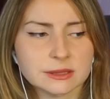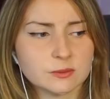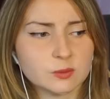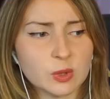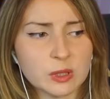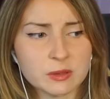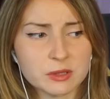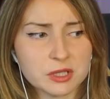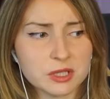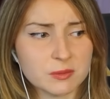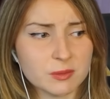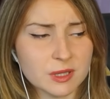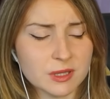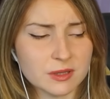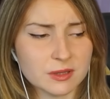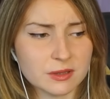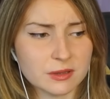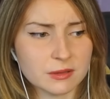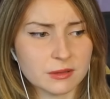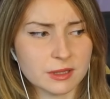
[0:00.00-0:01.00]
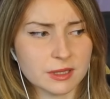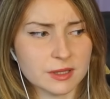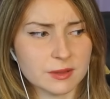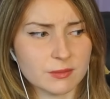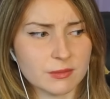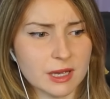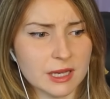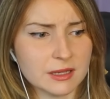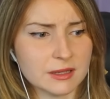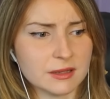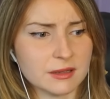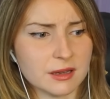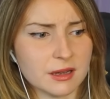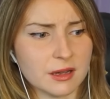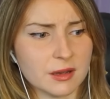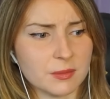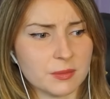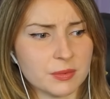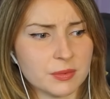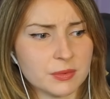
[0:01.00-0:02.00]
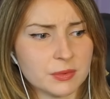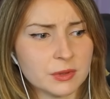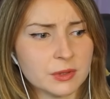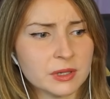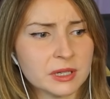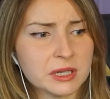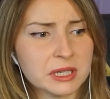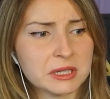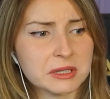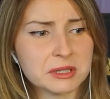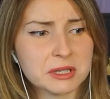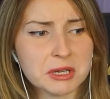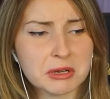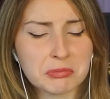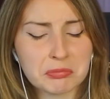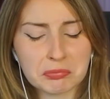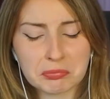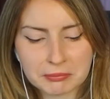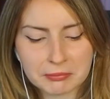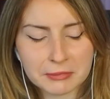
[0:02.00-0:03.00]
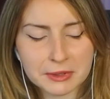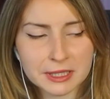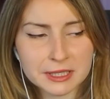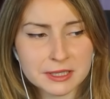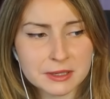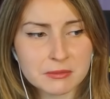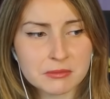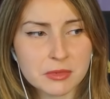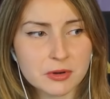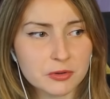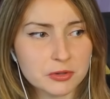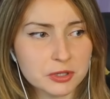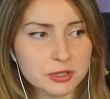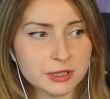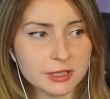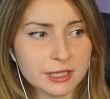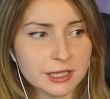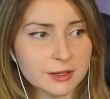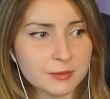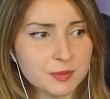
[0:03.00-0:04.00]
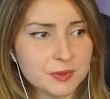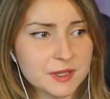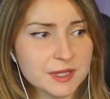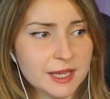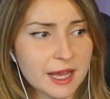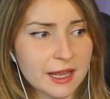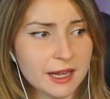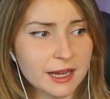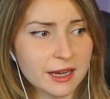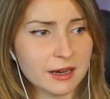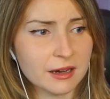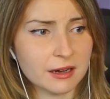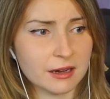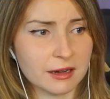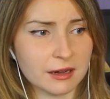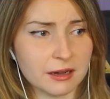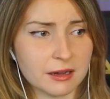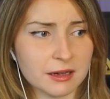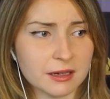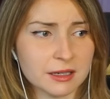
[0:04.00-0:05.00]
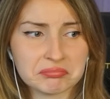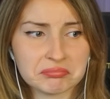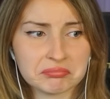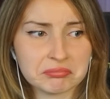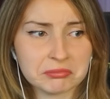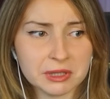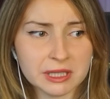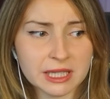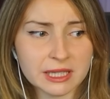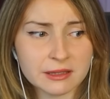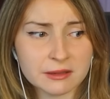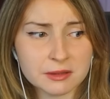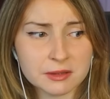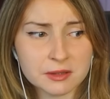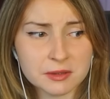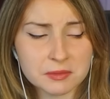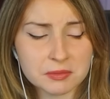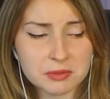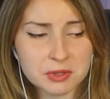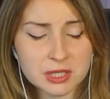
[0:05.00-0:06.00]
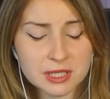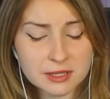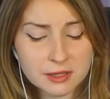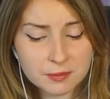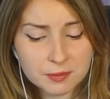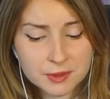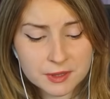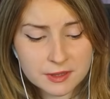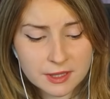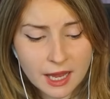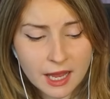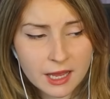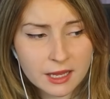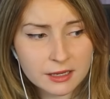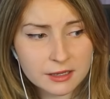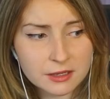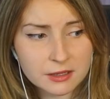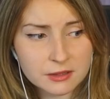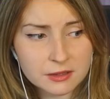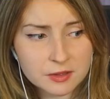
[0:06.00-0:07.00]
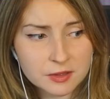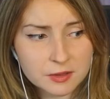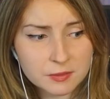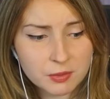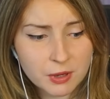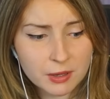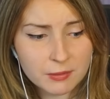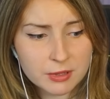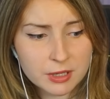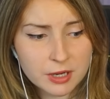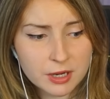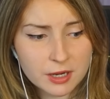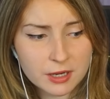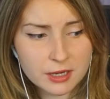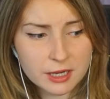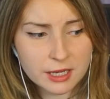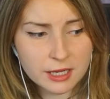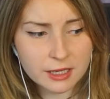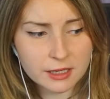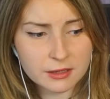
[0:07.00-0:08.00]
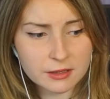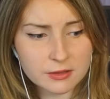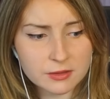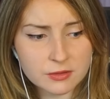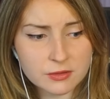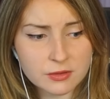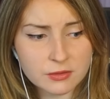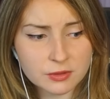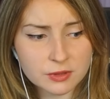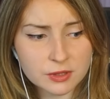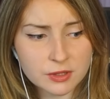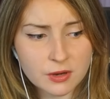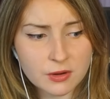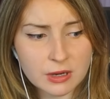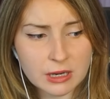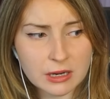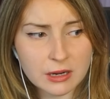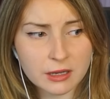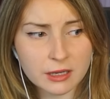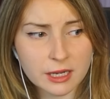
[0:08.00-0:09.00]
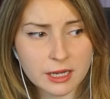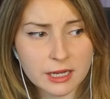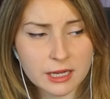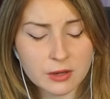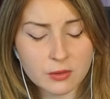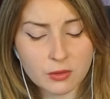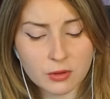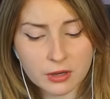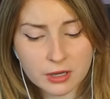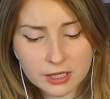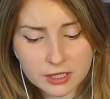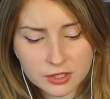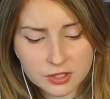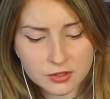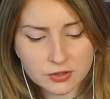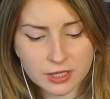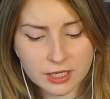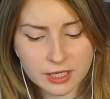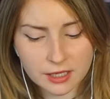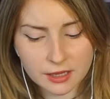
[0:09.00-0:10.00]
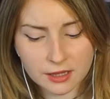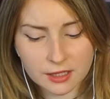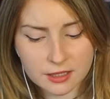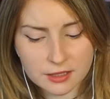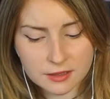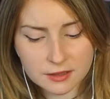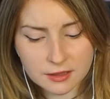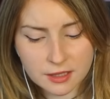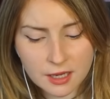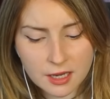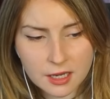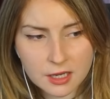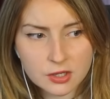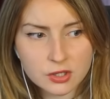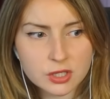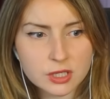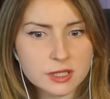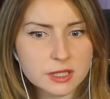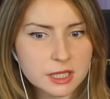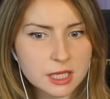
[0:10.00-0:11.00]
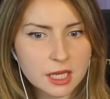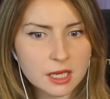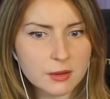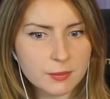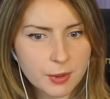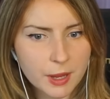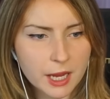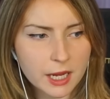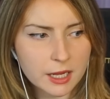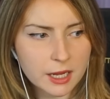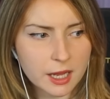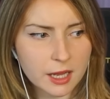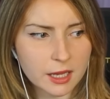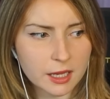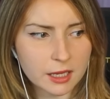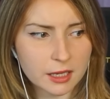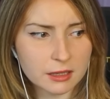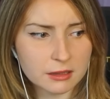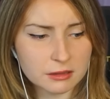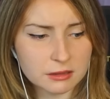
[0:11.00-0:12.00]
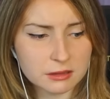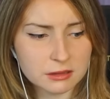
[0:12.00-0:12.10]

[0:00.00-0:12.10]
What Jimmy's doing is messed up. Look, he's like, it's emotionally upsetting her. Like, she's upset and she's probably hurting and doesn't know what's going on, and he orchestrated this just to get a payday.